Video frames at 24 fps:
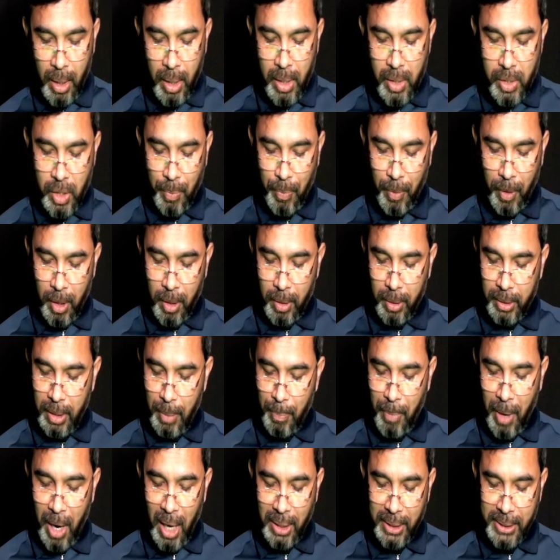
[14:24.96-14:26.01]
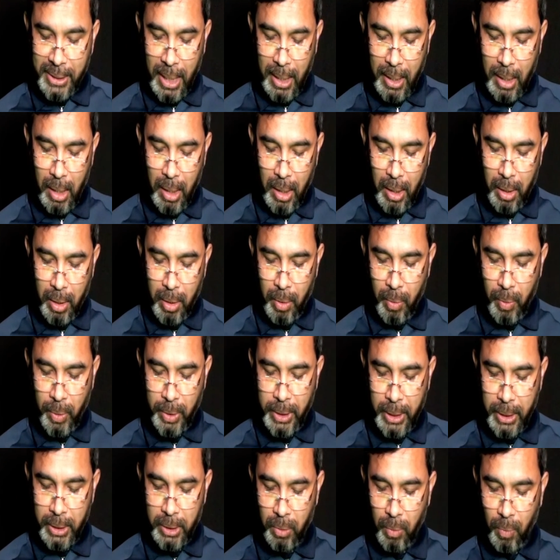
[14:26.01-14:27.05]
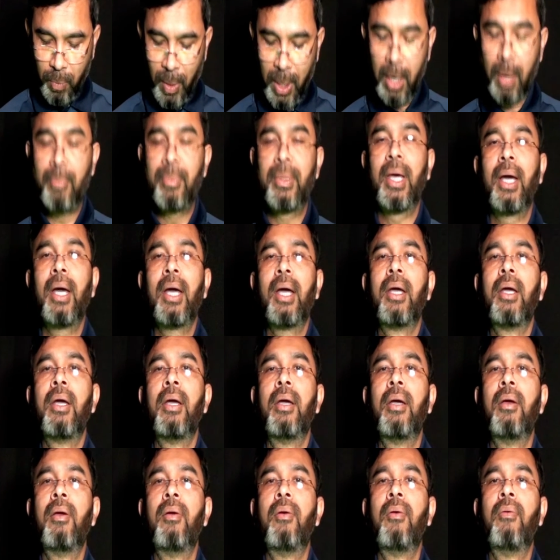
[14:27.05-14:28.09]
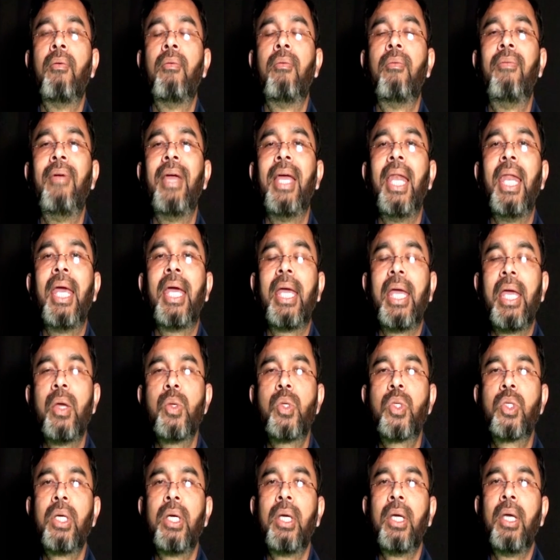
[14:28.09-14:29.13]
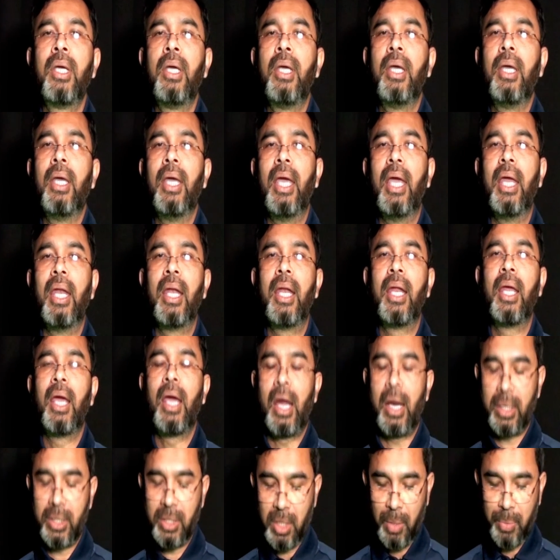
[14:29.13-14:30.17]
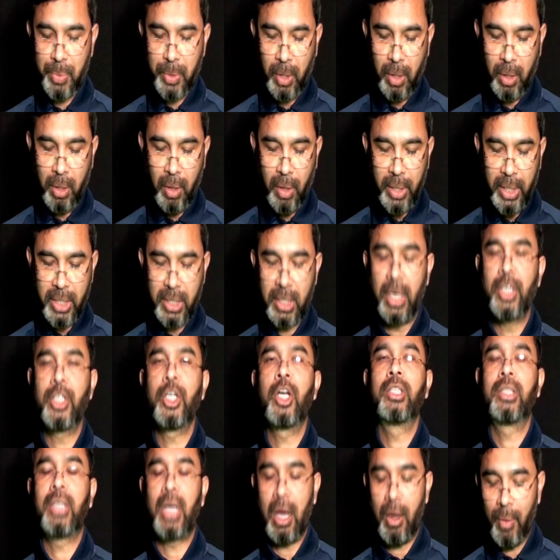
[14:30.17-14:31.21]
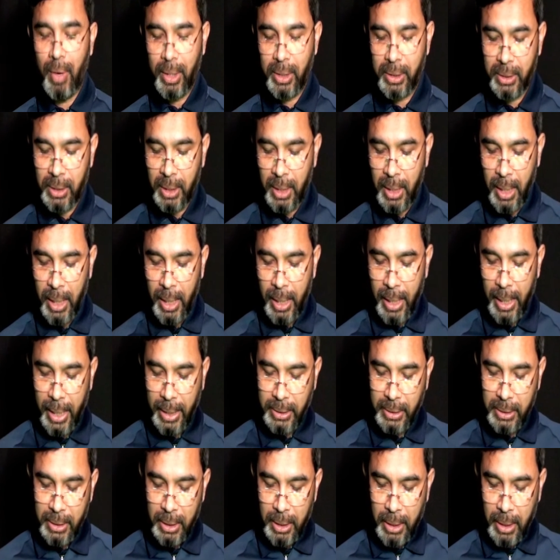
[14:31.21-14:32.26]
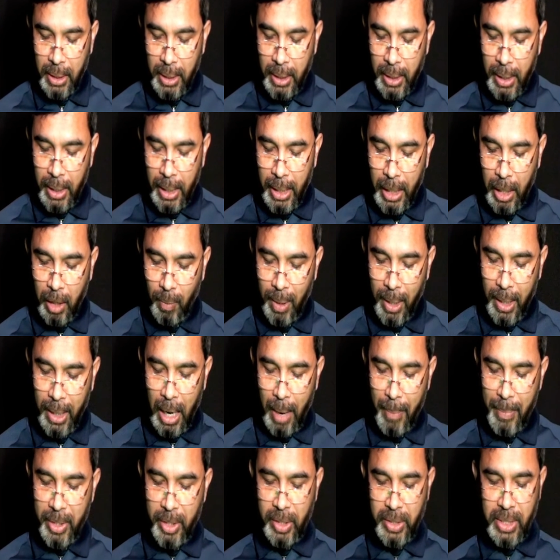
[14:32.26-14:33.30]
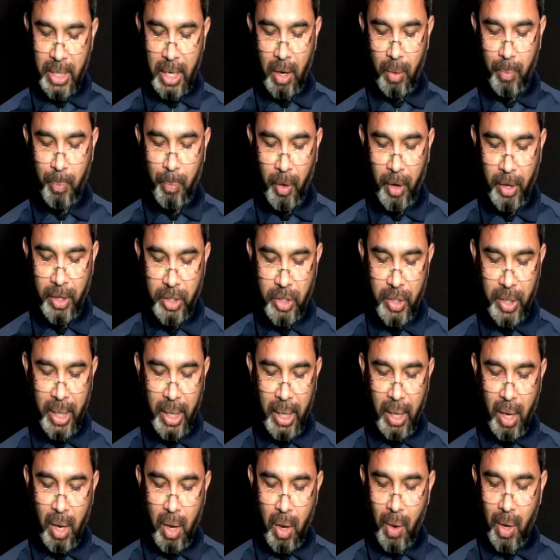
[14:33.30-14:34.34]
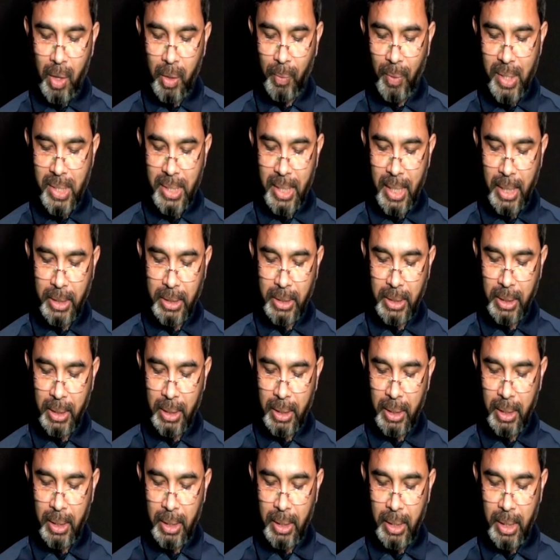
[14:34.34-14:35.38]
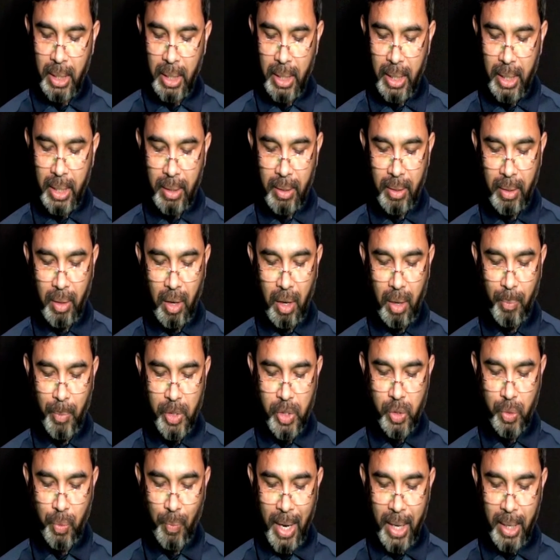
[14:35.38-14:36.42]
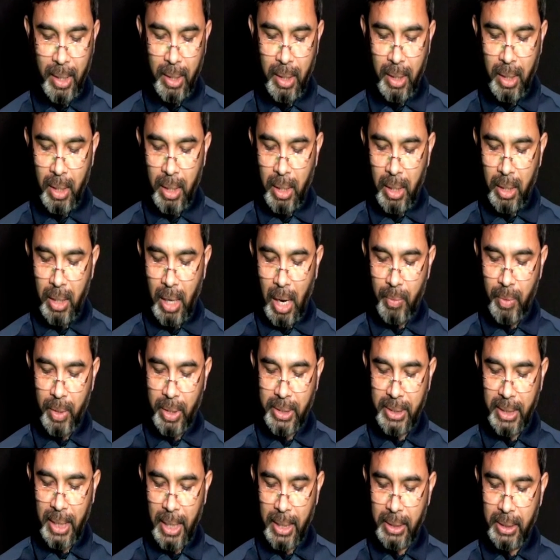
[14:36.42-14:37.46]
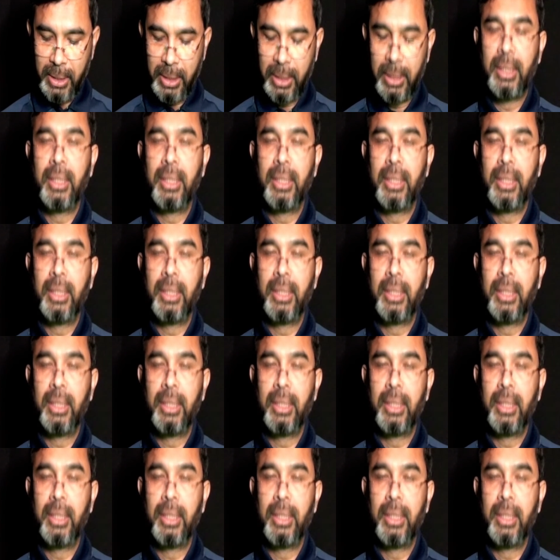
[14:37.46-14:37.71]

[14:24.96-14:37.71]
So for the bowl saddle, which is one of the filling used in adsorption or distillation towers, its equivalent diameter is around 0.3, Ottawa sand almost 1, rounded sand